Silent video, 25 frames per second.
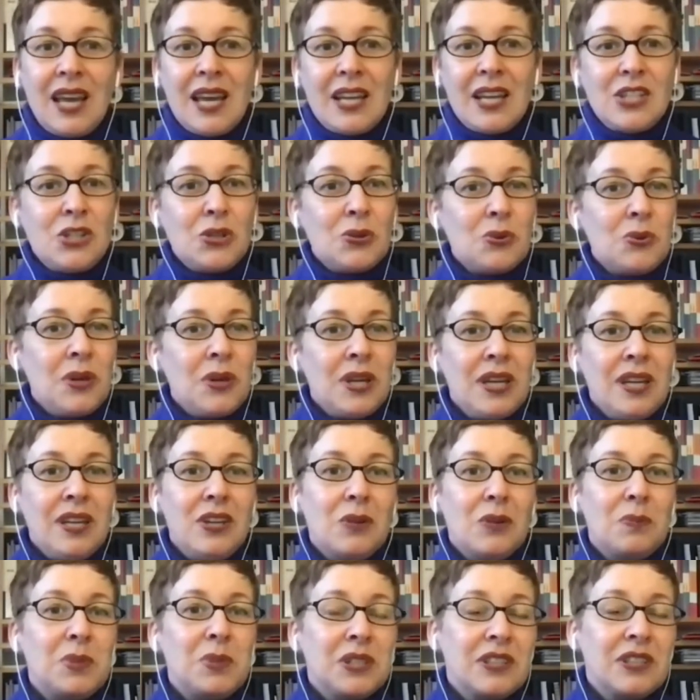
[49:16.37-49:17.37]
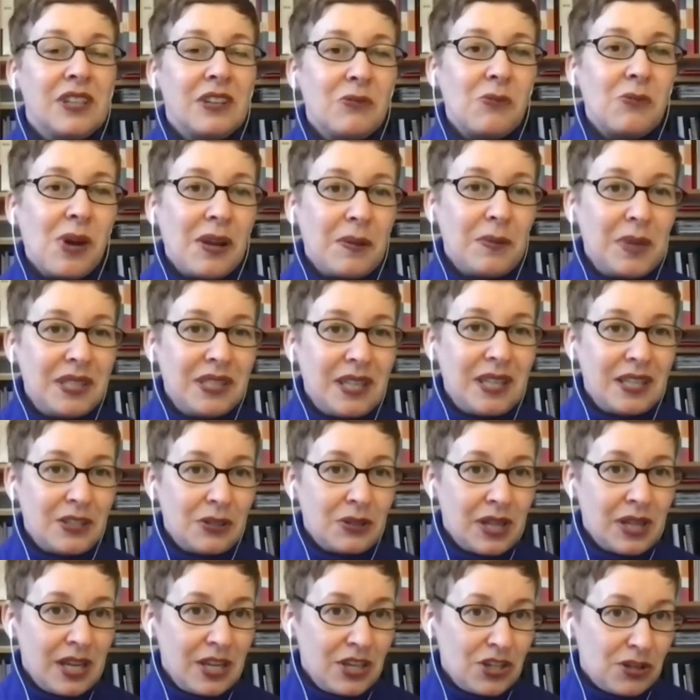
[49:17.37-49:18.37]
doing your built environment
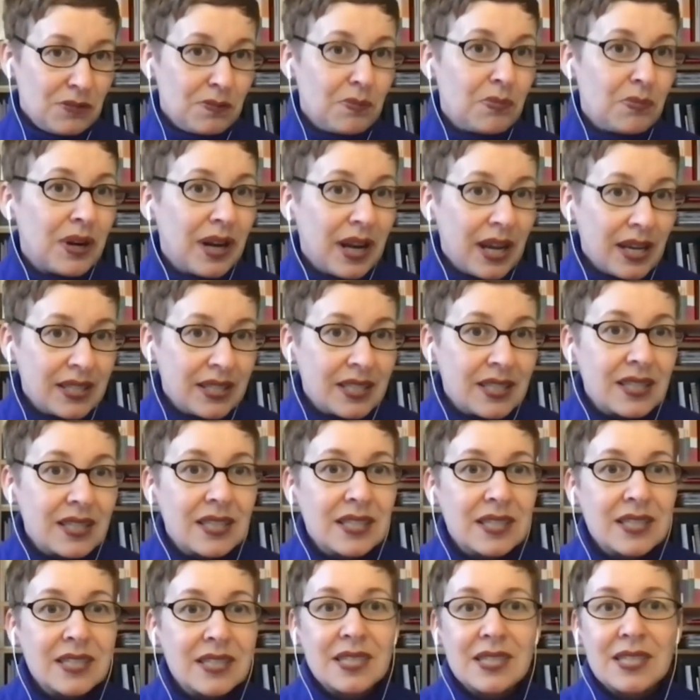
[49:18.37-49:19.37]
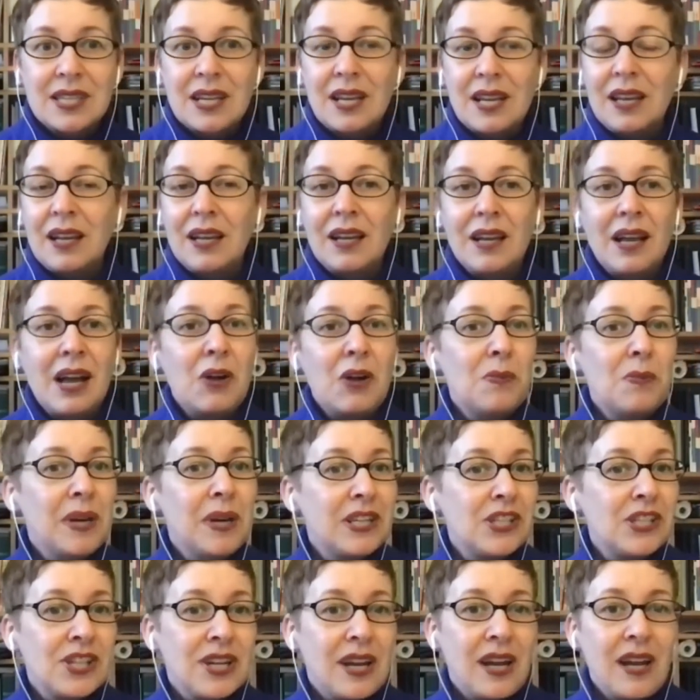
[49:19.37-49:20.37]
education practice, how
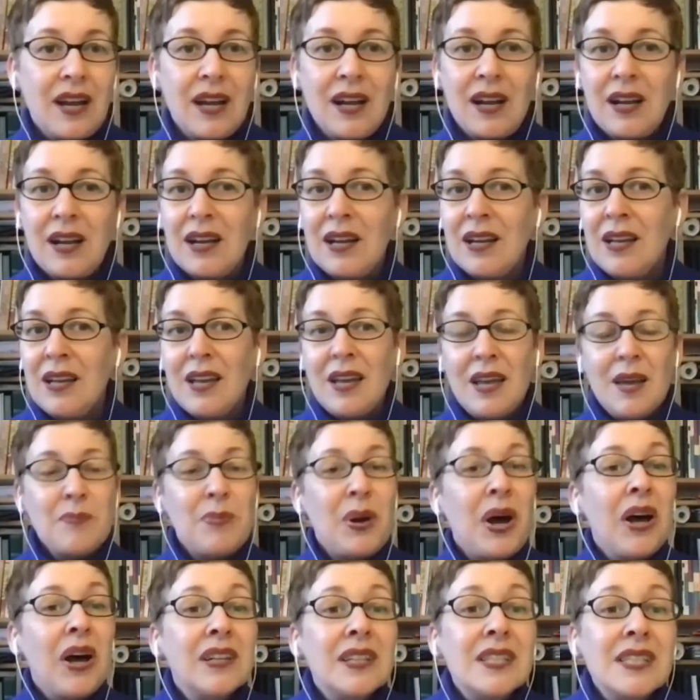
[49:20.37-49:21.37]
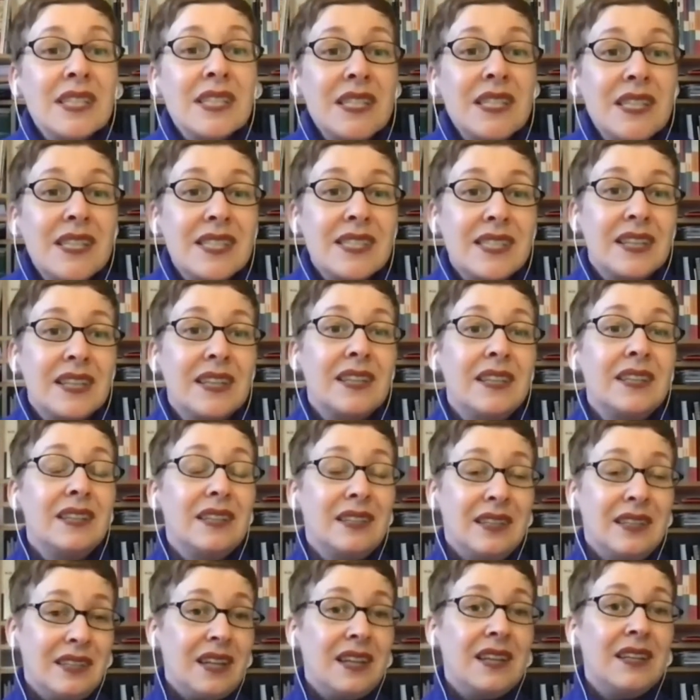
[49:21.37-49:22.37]
much are policies
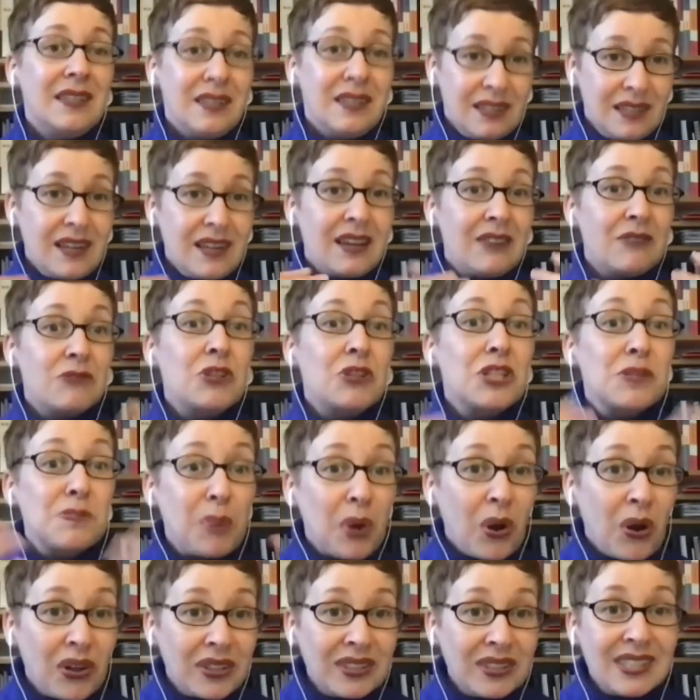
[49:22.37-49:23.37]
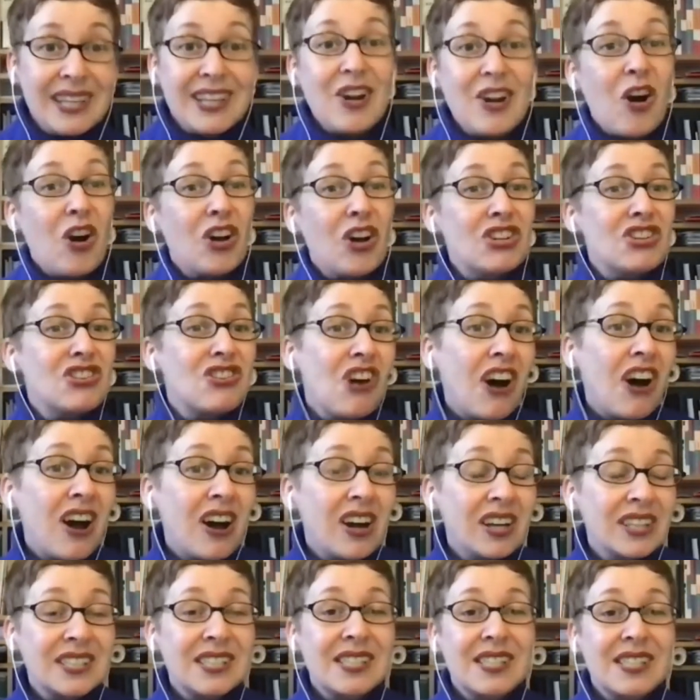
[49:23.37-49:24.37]
in responding or
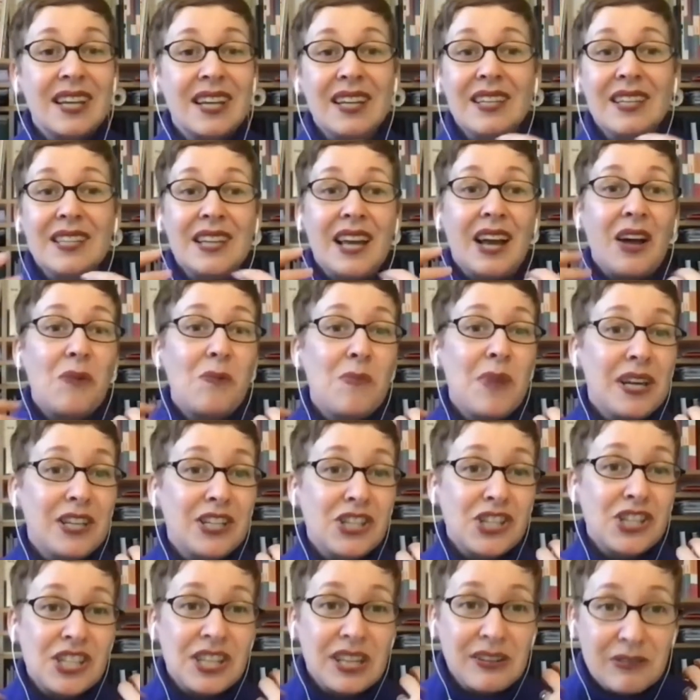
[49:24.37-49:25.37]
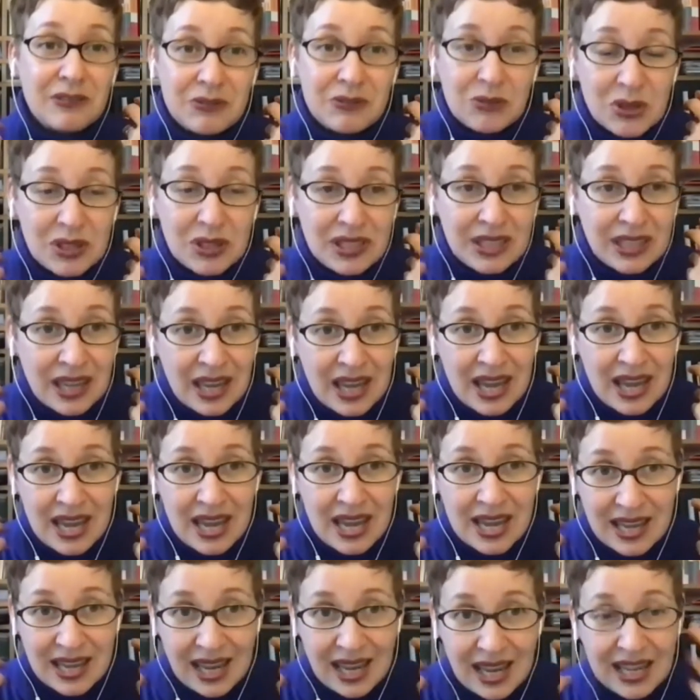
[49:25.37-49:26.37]
not, and how much really
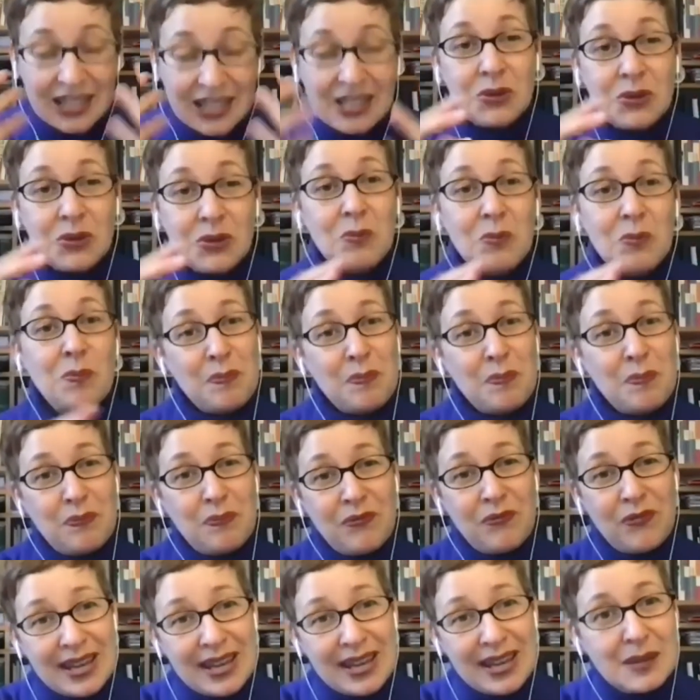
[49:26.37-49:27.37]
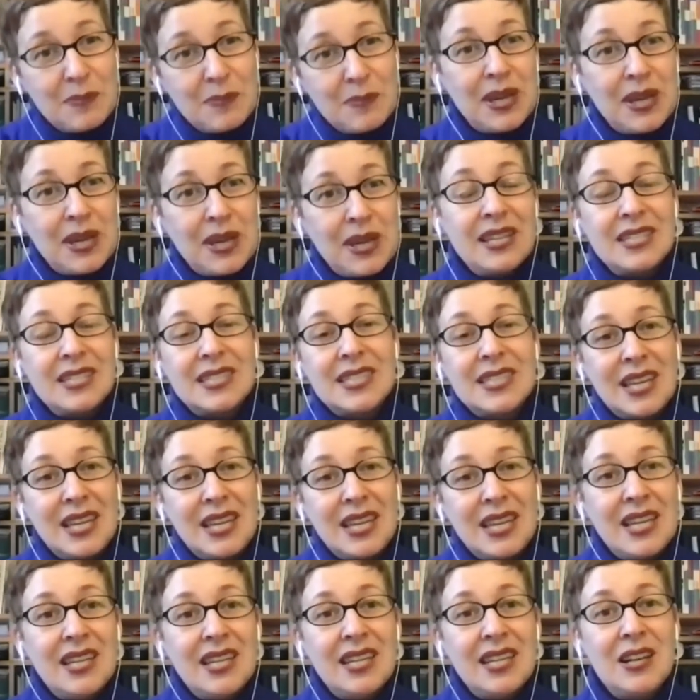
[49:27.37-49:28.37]
can you find a base
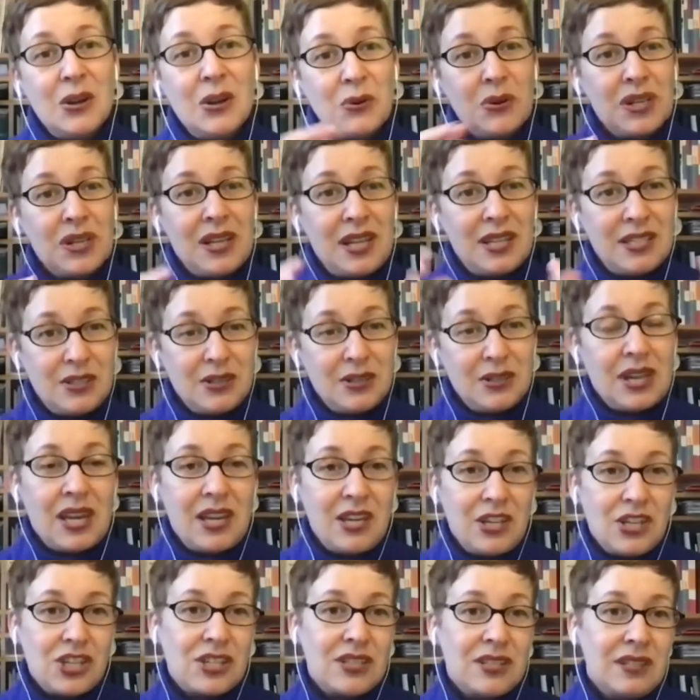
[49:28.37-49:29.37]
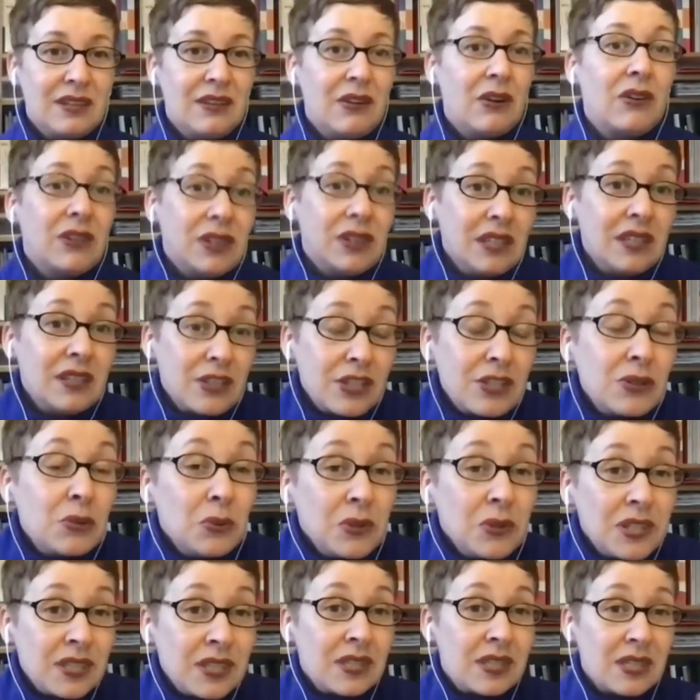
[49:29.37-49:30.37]
in local education or in the school
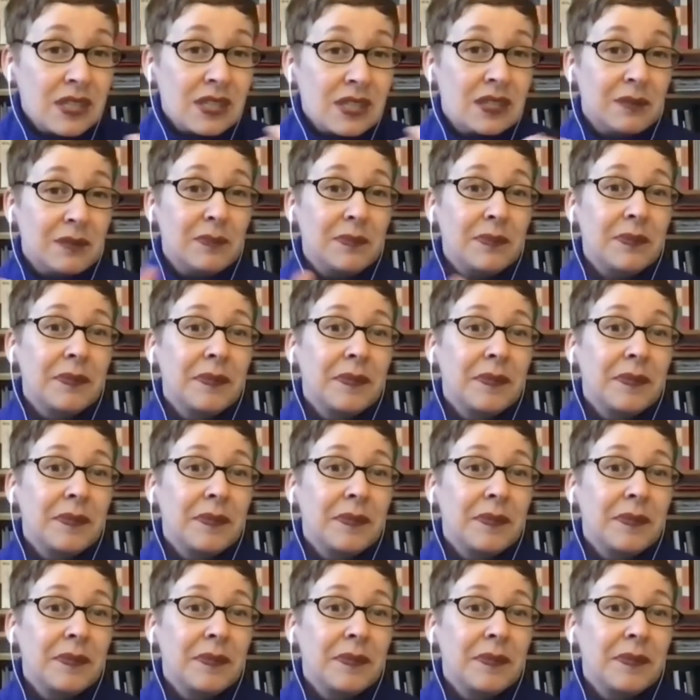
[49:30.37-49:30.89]
system.